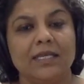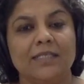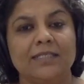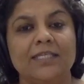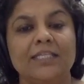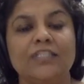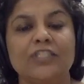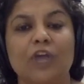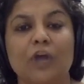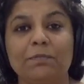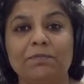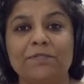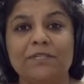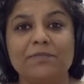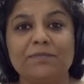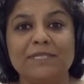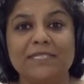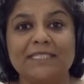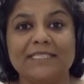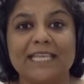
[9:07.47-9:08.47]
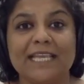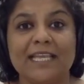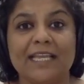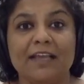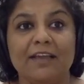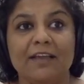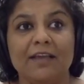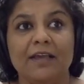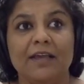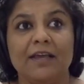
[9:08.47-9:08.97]
This
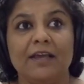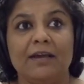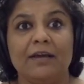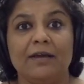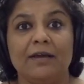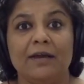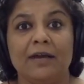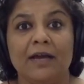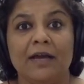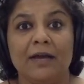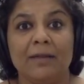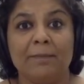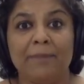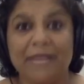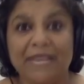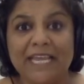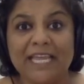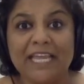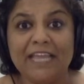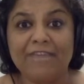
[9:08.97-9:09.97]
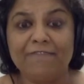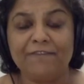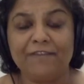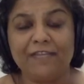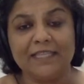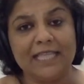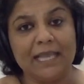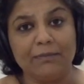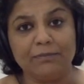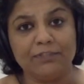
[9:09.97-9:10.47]
optimistic uh, belief
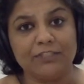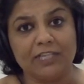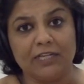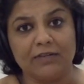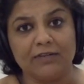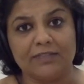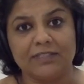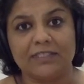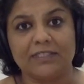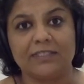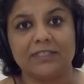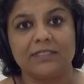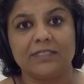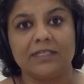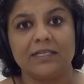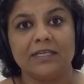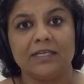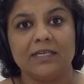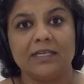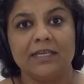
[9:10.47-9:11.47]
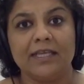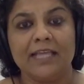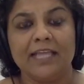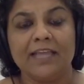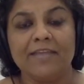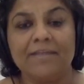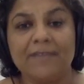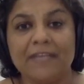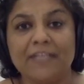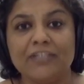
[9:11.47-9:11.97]
in themselves
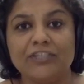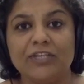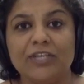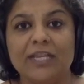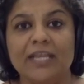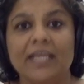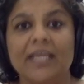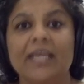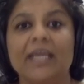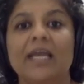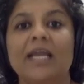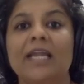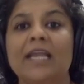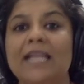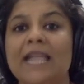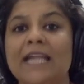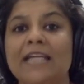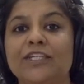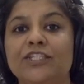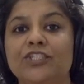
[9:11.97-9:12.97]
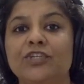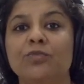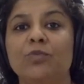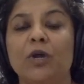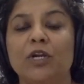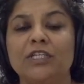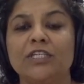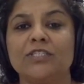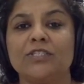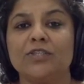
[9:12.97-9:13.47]
eventually led to
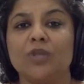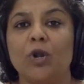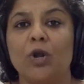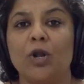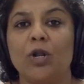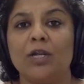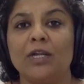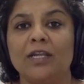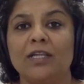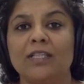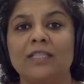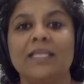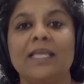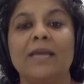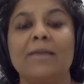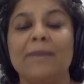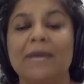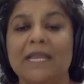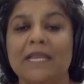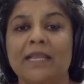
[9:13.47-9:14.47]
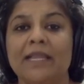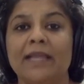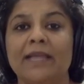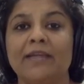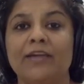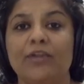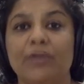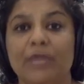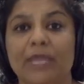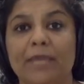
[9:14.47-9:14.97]
what is called the American
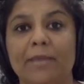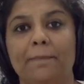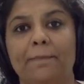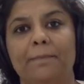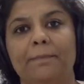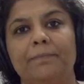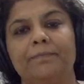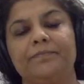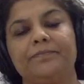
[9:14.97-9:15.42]
dream.